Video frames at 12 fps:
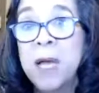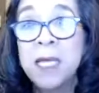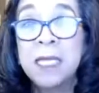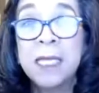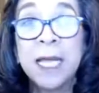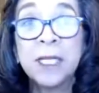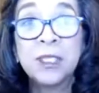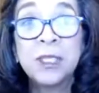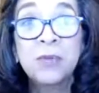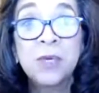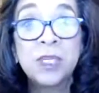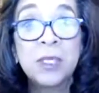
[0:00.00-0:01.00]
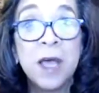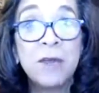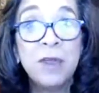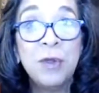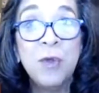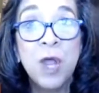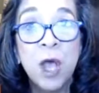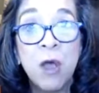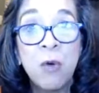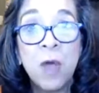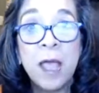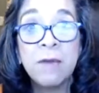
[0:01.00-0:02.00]
collection, which a lot of you
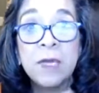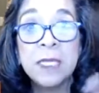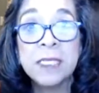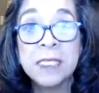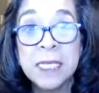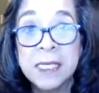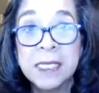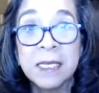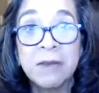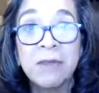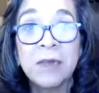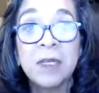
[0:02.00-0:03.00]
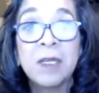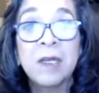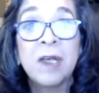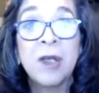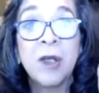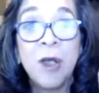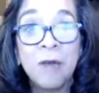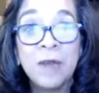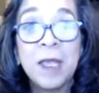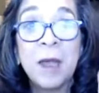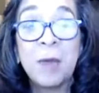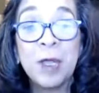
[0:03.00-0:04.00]
know, I have an extensive coffee
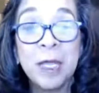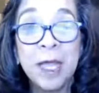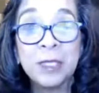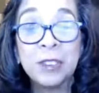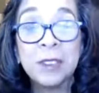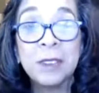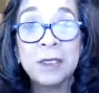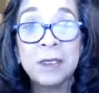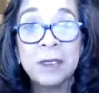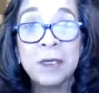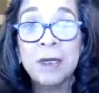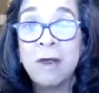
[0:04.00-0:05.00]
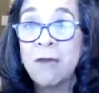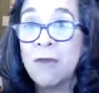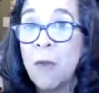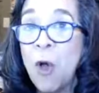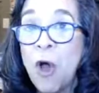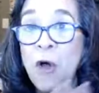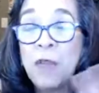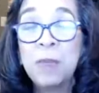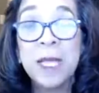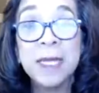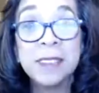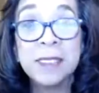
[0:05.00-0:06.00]
cup collection from all the
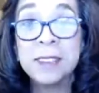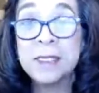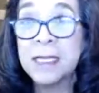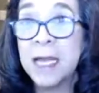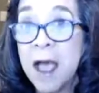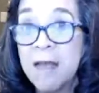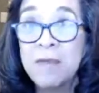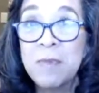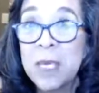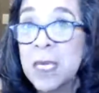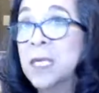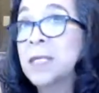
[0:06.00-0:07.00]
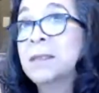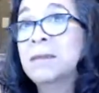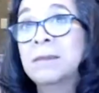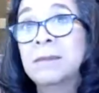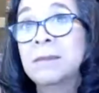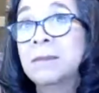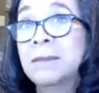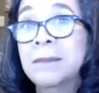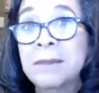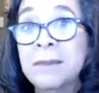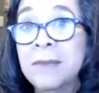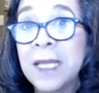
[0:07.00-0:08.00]
places that I've been
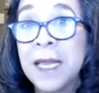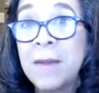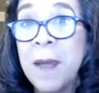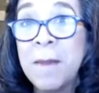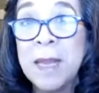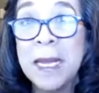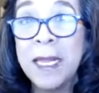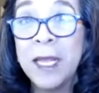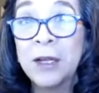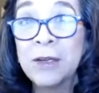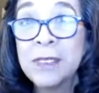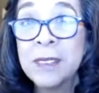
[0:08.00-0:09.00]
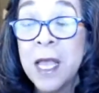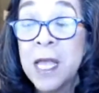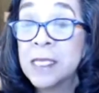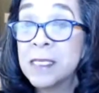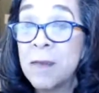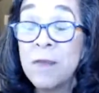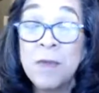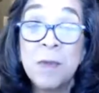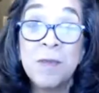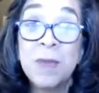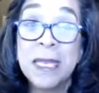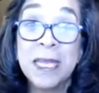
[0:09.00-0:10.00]
in my many years. Some of them have
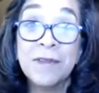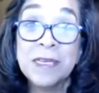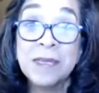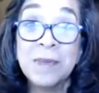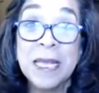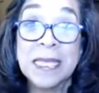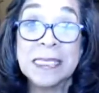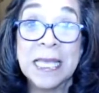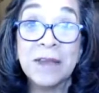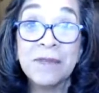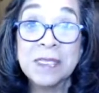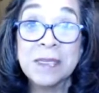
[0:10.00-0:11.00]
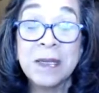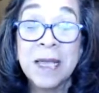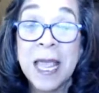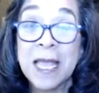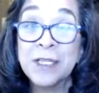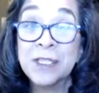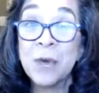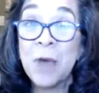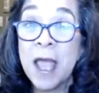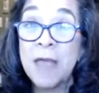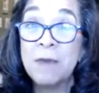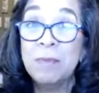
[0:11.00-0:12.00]
been given to me as gifts. And so I
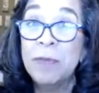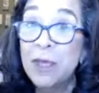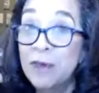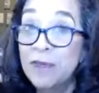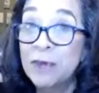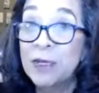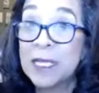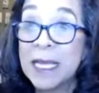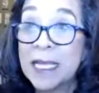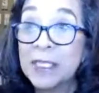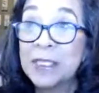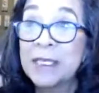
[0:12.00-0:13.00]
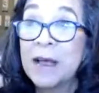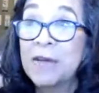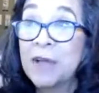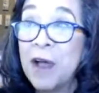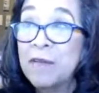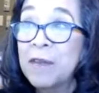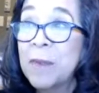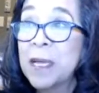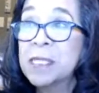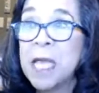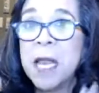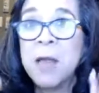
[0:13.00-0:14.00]
have a beautiful collection of coffee
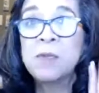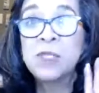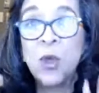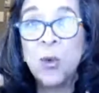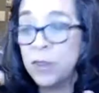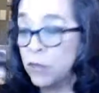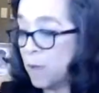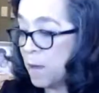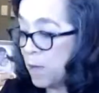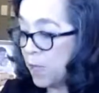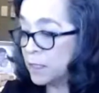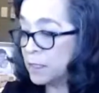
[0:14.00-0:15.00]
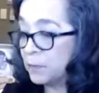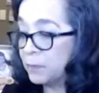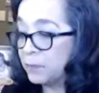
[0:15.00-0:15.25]
mugs. And I was going through my mugs